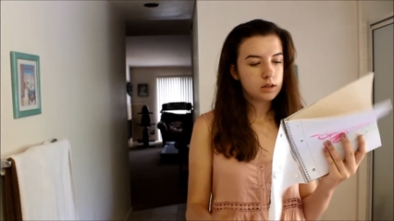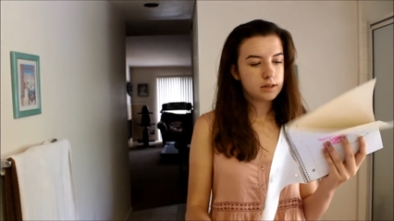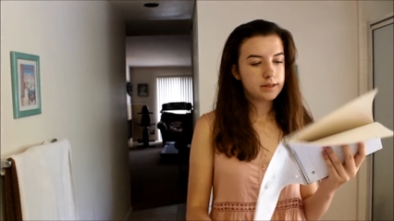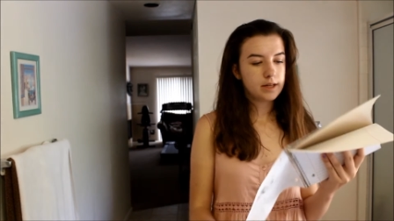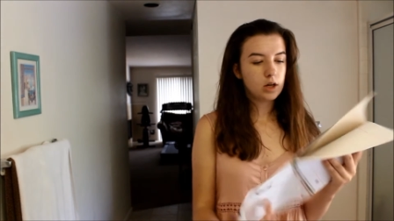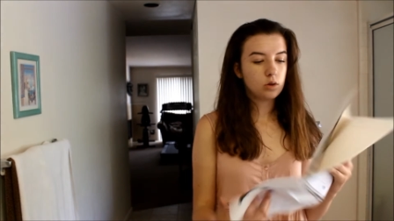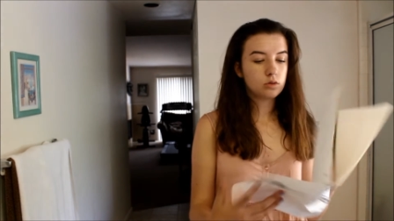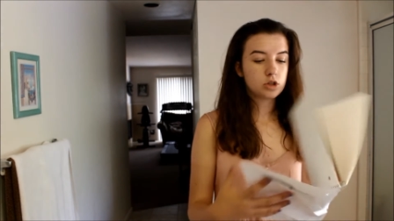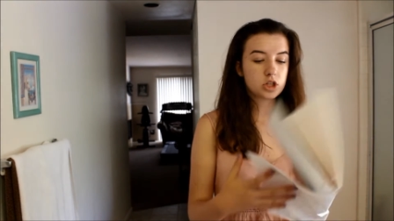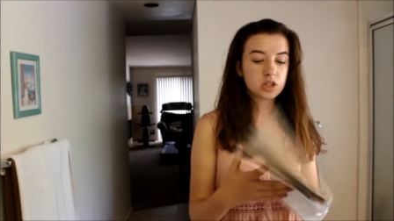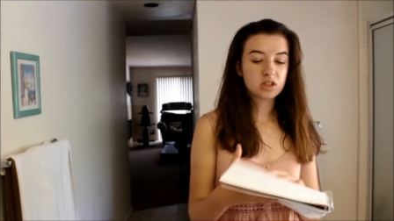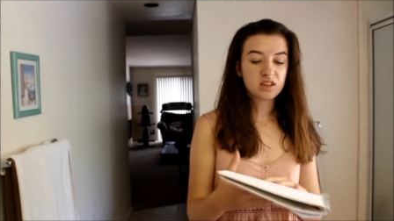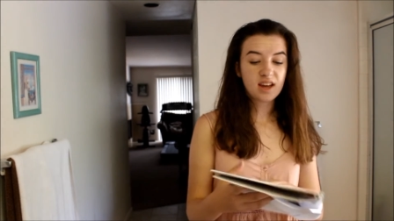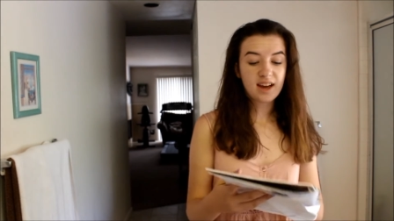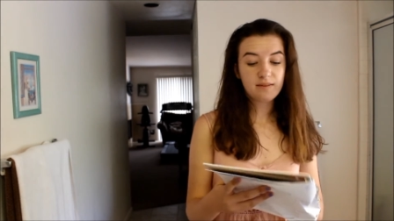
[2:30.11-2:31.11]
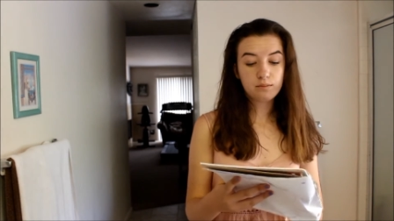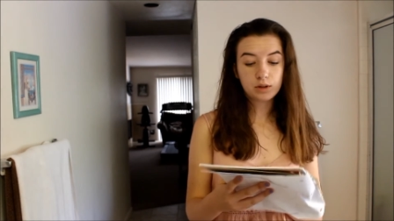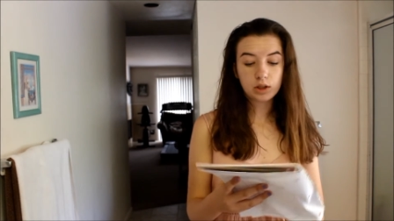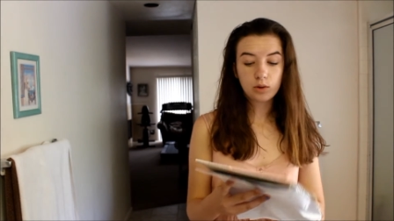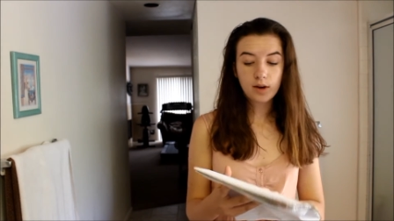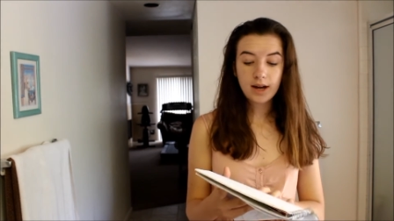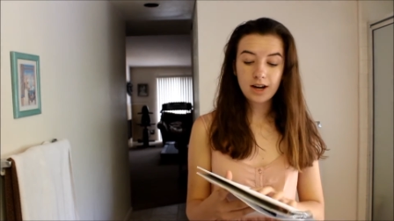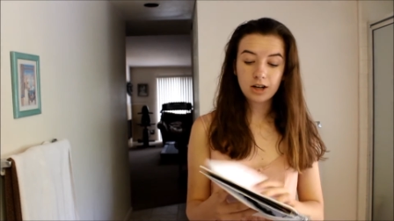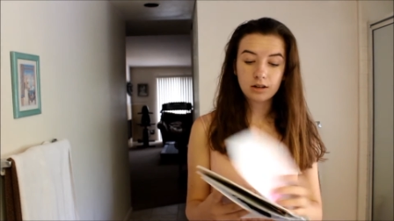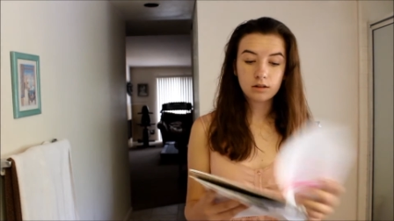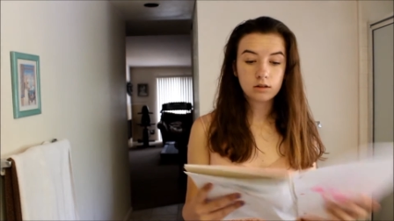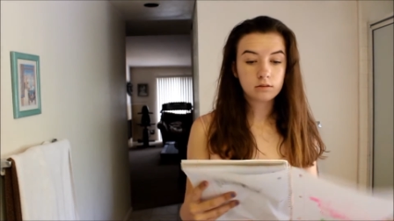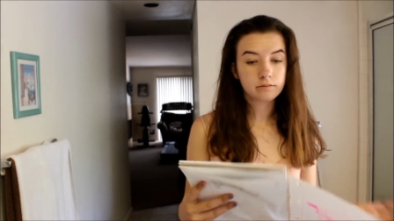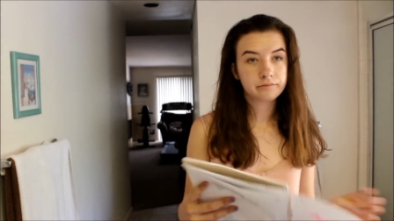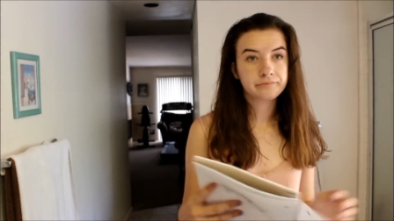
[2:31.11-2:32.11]
So she's gonna have blue hair.
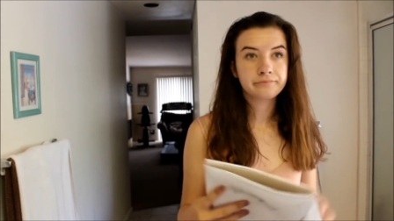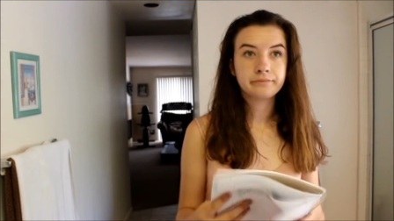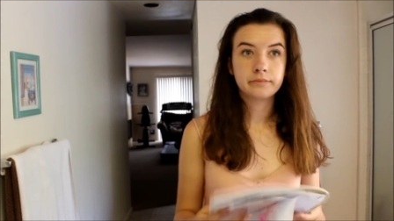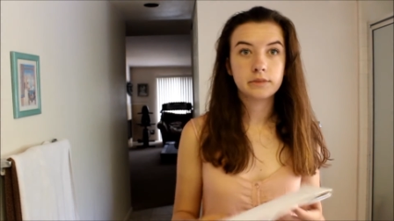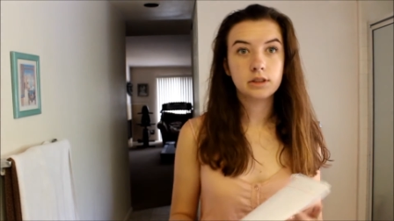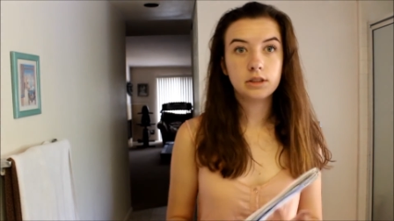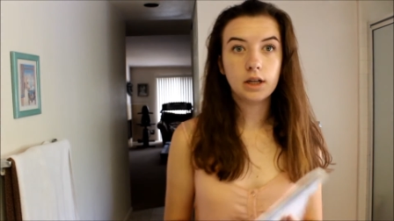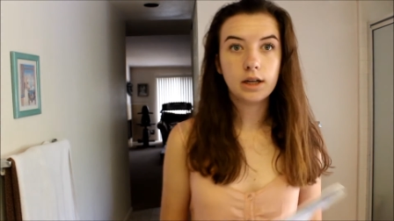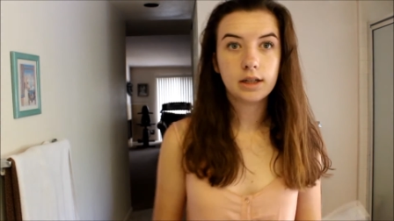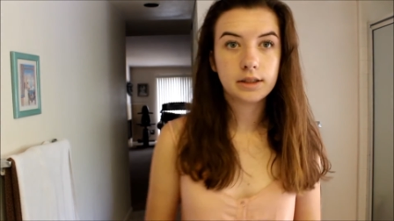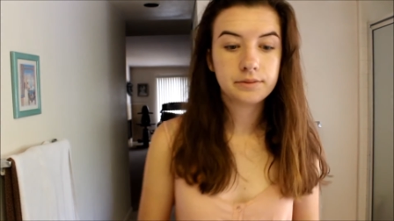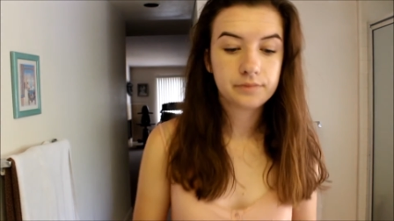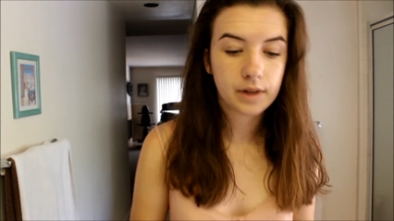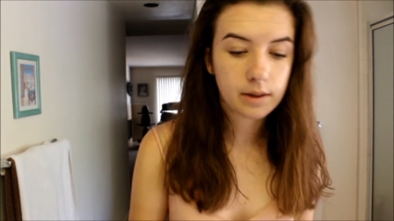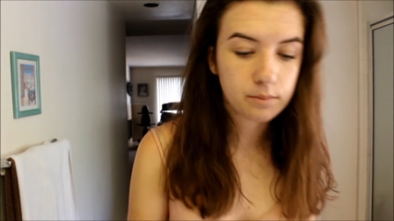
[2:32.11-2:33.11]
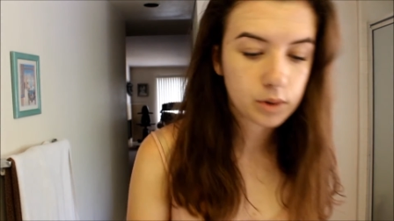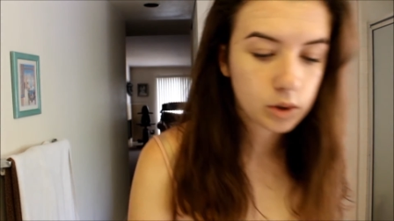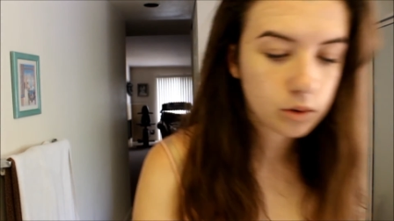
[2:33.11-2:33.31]
Go, and